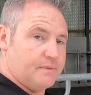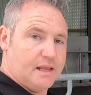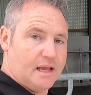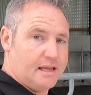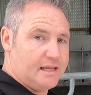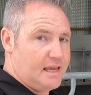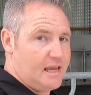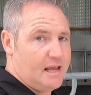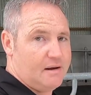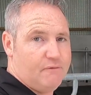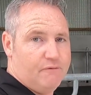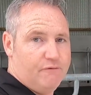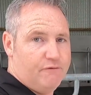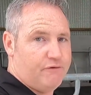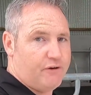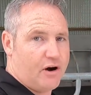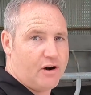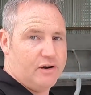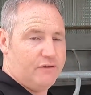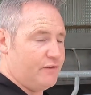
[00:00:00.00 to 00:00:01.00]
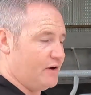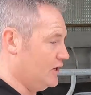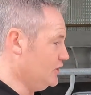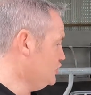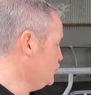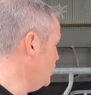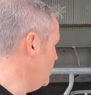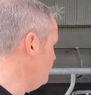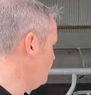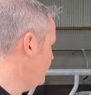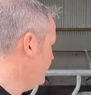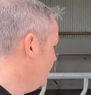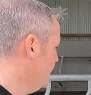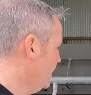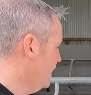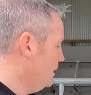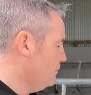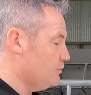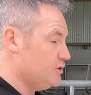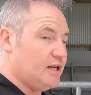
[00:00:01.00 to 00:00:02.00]
Again, very, very cheap.
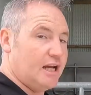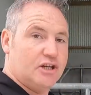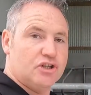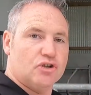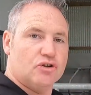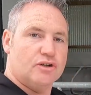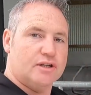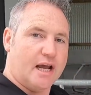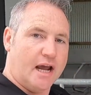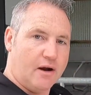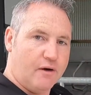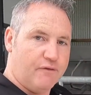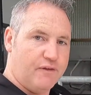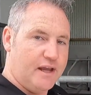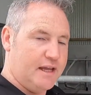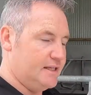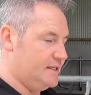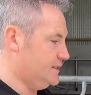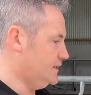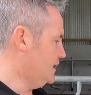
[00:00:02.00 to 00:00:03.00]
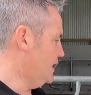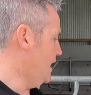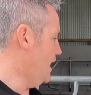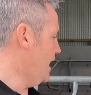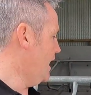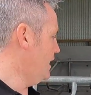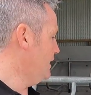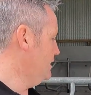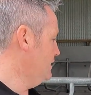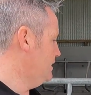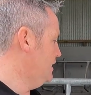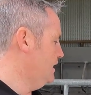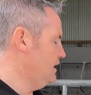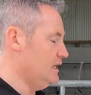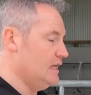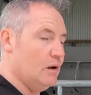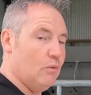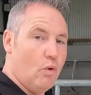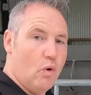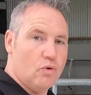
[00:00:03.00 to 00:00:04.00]
Protects your entire face and
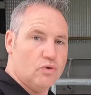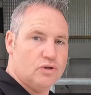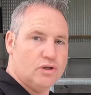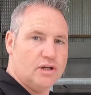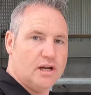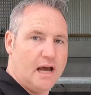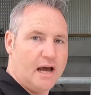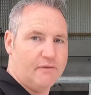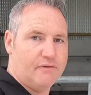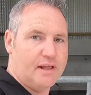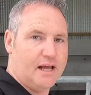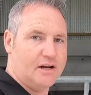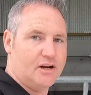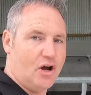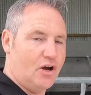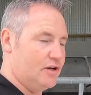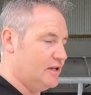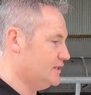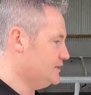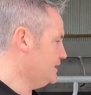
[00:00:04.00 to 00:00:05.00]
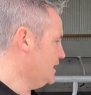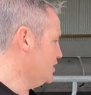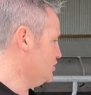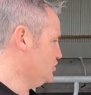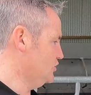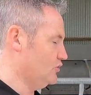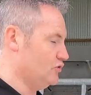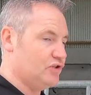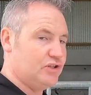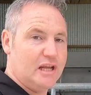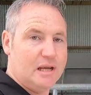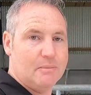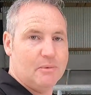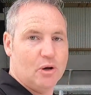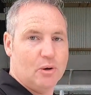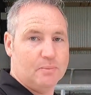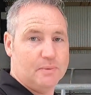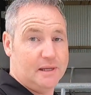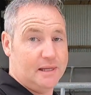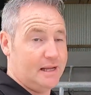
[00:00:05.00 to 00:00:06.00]
you won't have that condensation or steaming
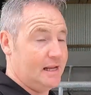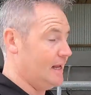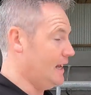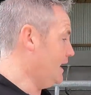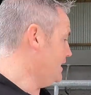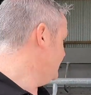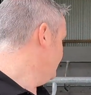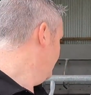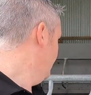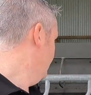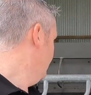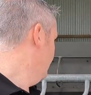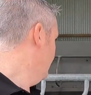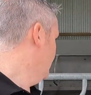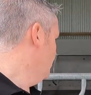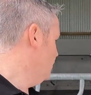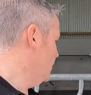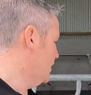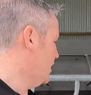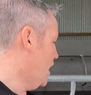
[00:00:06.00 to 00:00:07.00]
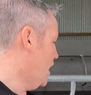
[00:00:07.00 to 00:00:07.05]
up that you get with